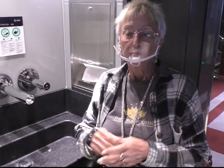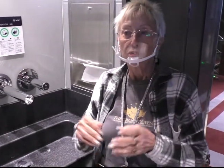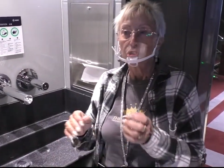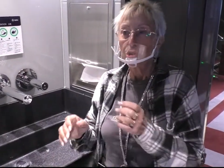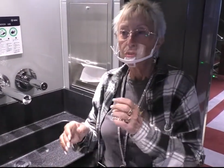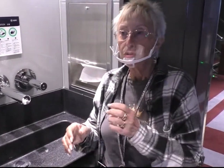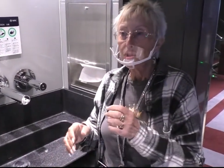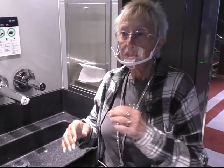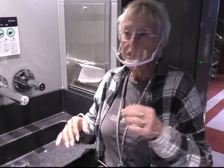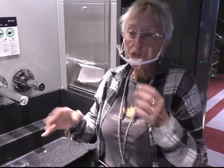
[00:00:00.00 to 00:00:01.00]
So
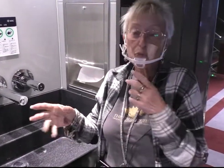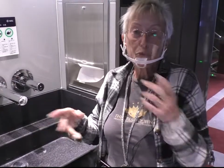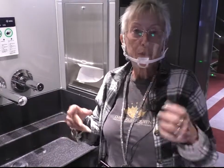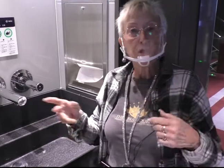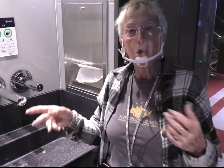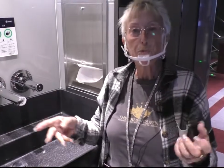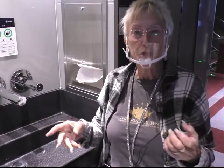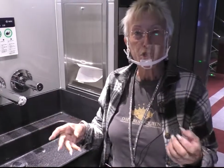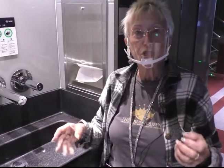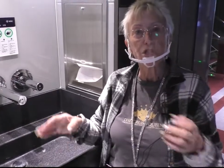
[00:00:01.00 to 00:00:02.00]
there's always been the
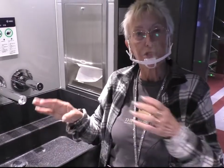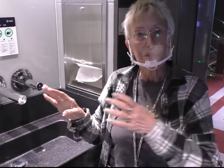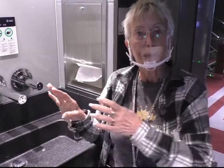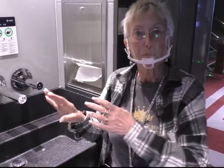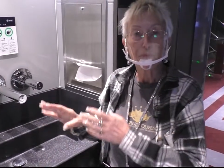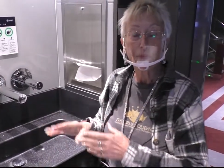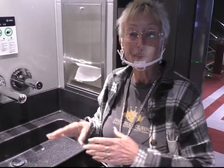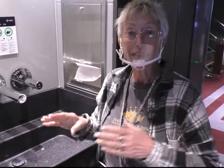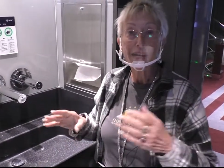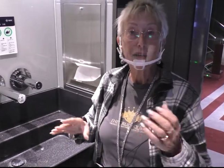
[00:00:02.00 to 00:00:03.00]
option to do that, but
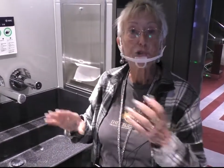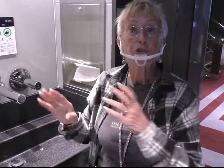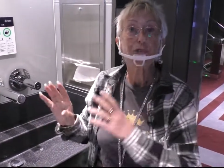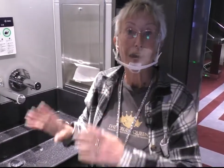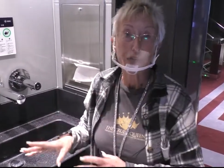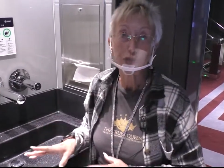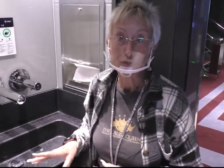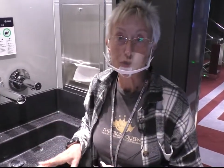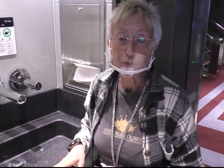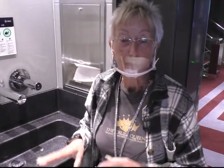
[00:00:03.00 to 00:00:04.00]
they now direct you
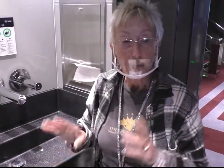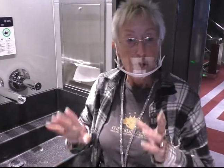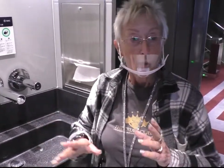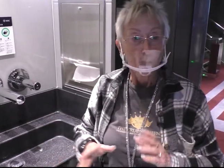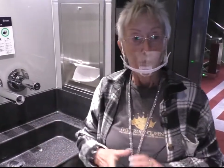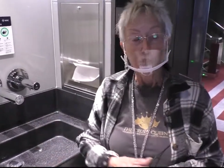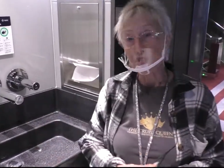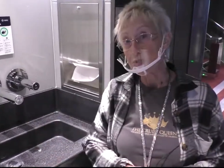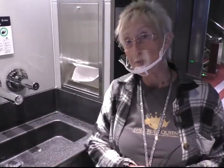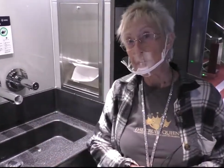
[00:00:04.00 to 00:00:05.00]
to it, which
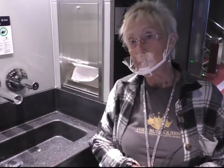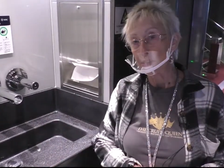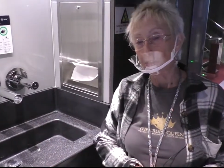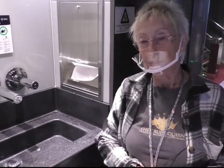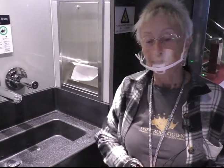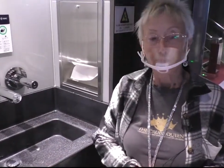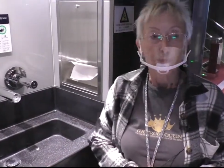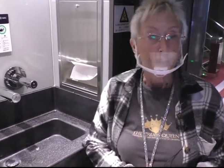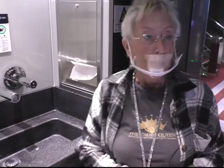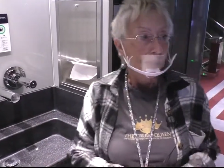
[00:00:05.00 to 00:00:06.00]
is really good.
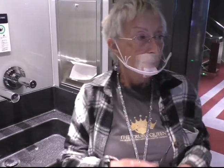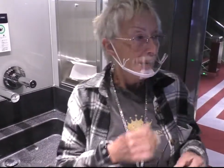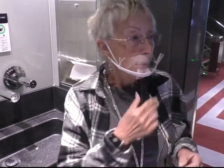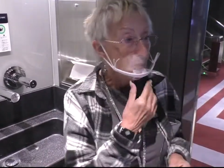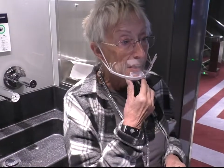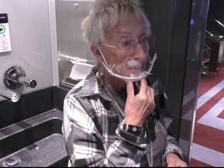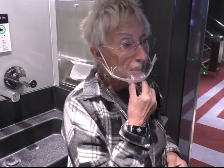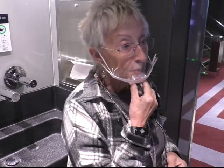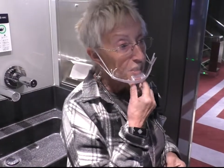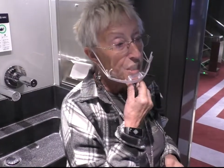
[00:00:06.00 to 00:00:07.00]
Now we're going to
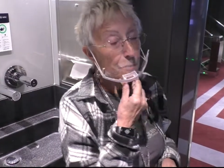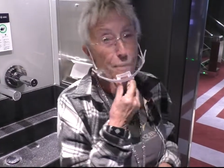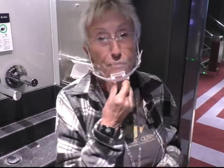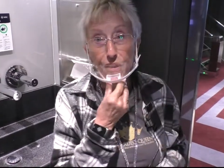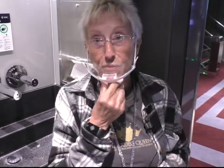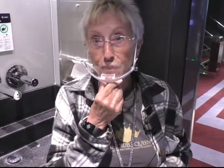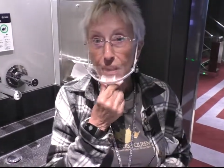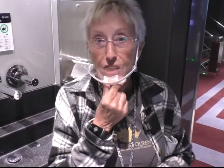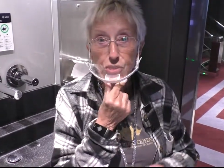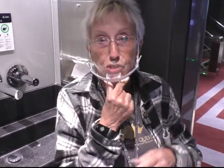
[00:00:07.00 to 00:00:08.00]
go into the buffet for
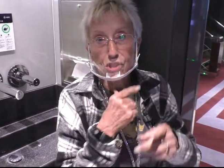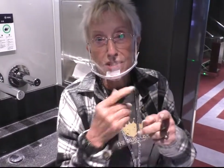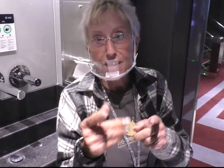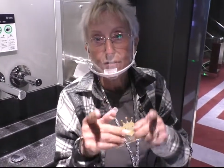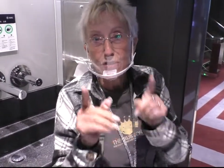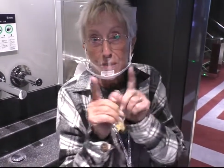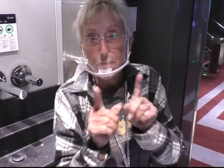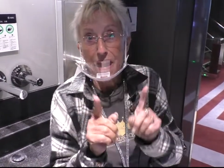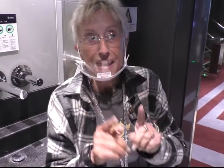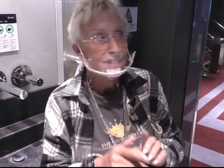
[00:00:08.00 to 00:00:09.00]
lunch, because I've got
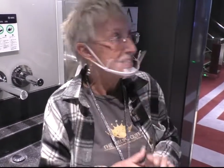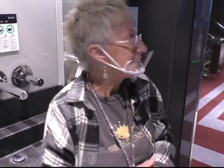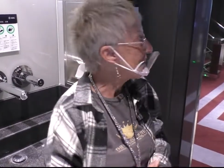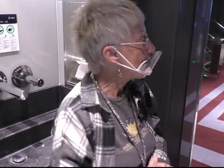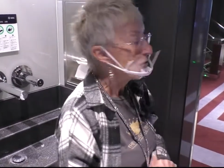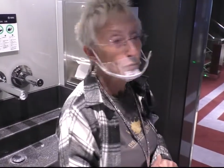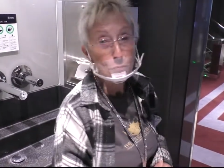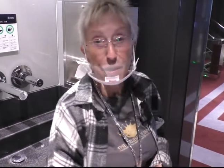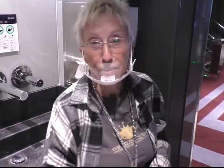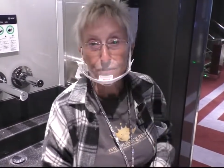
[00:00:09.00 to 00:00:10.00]
some eggs that I got from
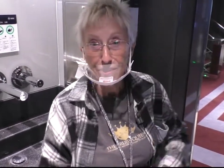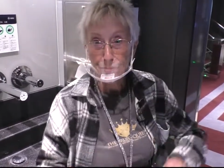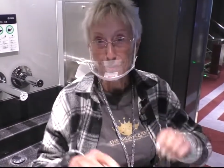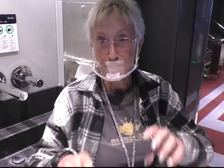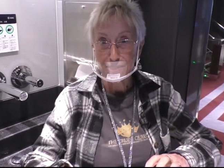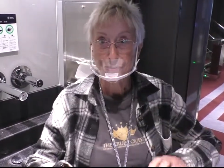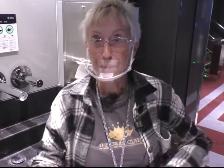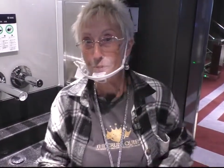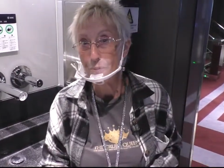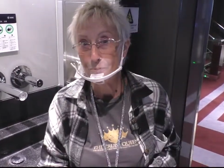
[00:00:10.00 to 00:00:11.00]
breakfast, which is
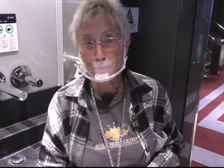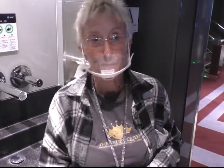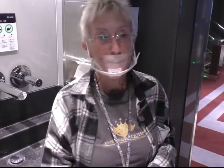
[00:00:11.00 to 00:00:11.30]
what I want with my